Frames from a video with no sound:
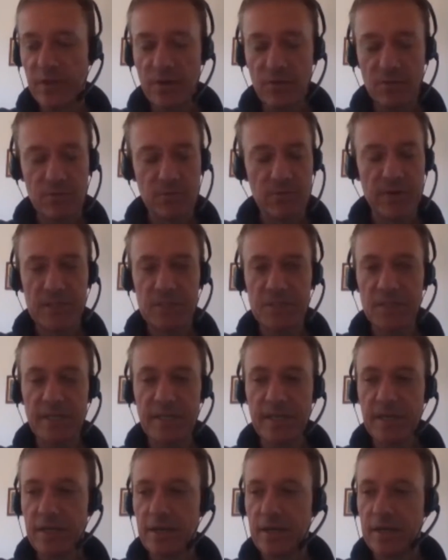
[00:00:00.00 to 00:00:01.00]
you know,
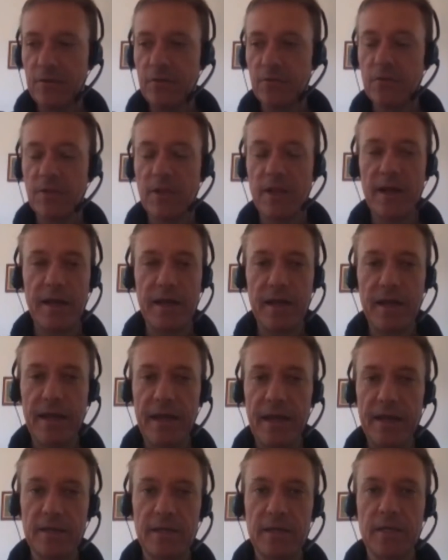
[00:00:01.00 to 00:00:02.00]
recently a new client I
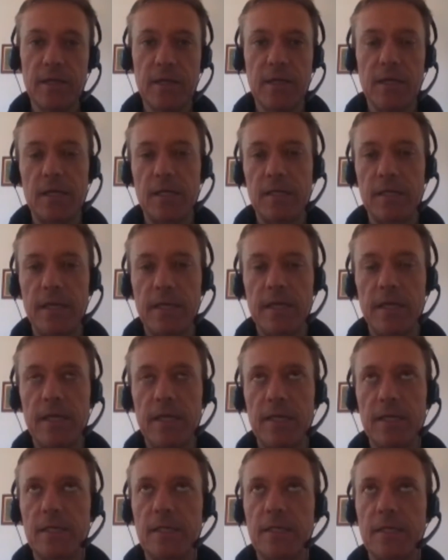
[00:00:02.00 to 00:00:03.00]
had,
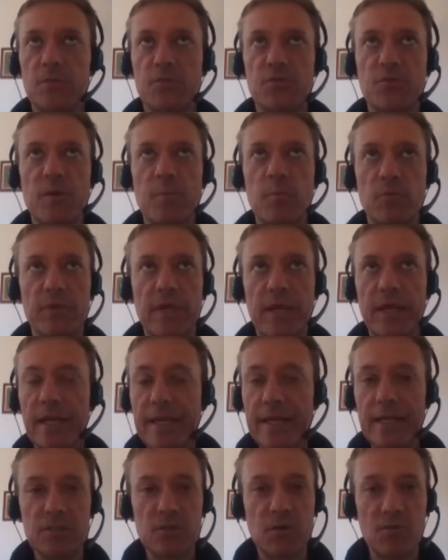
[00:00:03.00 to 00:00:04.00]
they tripled their
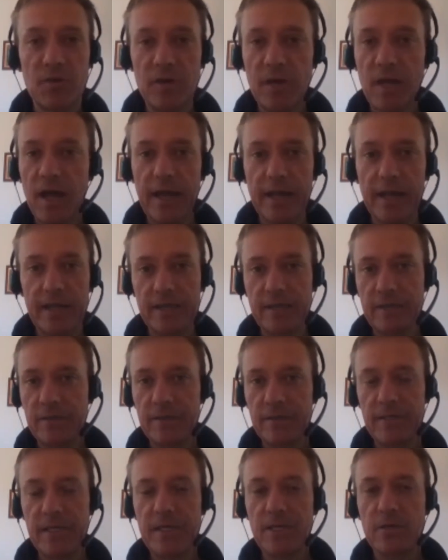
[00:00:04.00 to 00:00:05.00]
leads overnight,
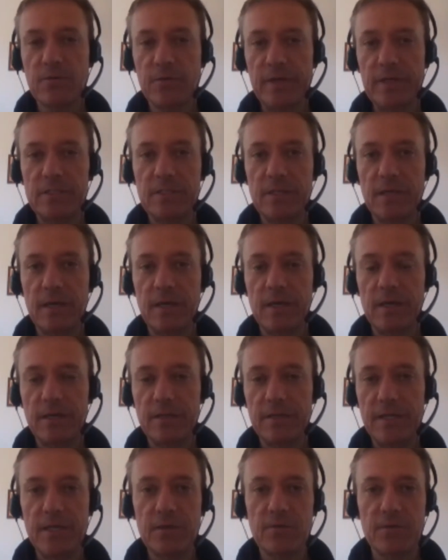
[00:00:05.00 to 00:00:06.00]
decreased
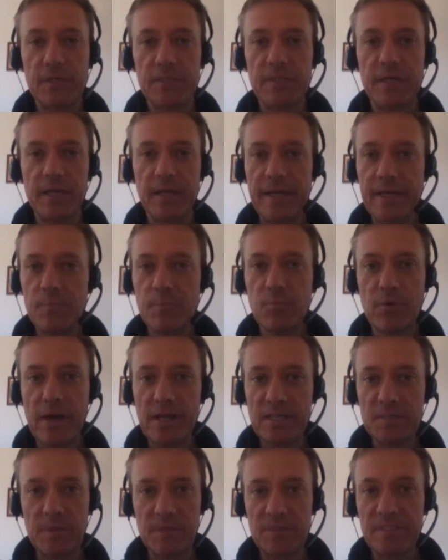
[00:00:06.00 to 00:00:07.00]
their lead
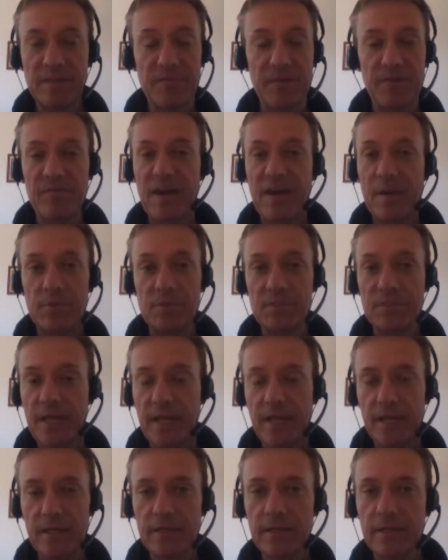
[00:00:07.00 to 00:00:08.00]
price by 75%.
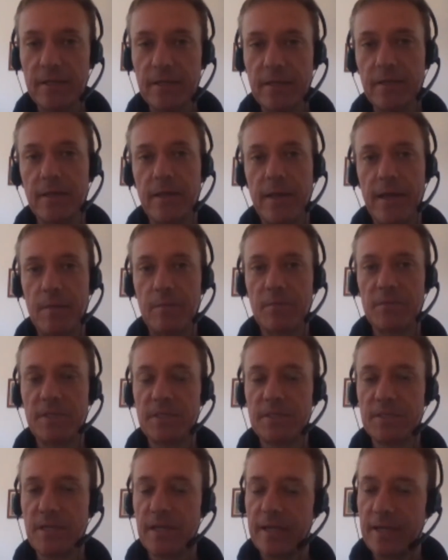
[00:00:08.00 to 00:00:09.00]
And I was
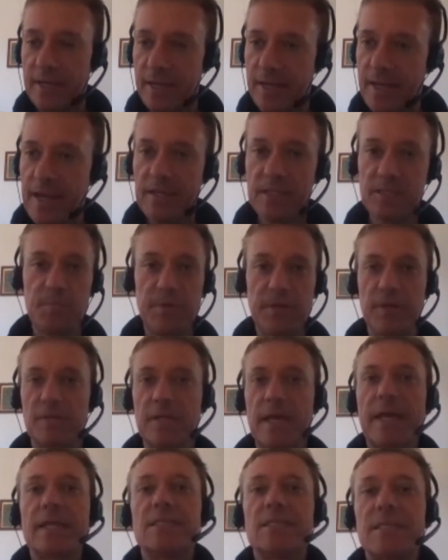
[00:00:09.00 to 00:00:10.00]
just like, yes, because
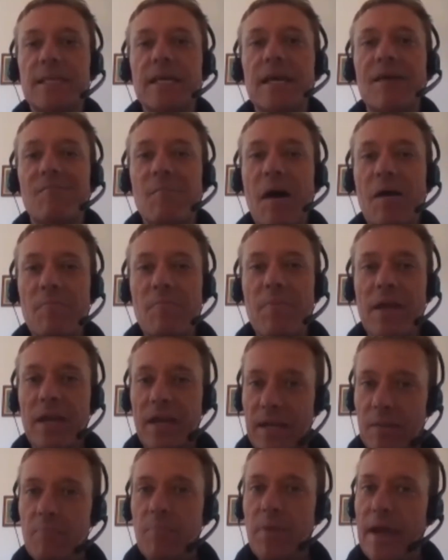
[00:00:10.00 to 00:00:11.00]
I can see I've made
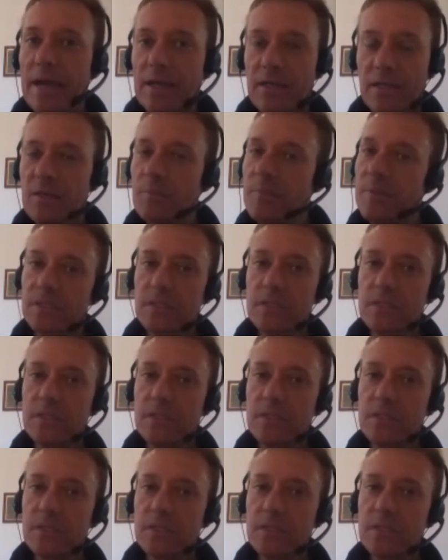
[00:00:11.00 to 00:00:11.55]
an impact on the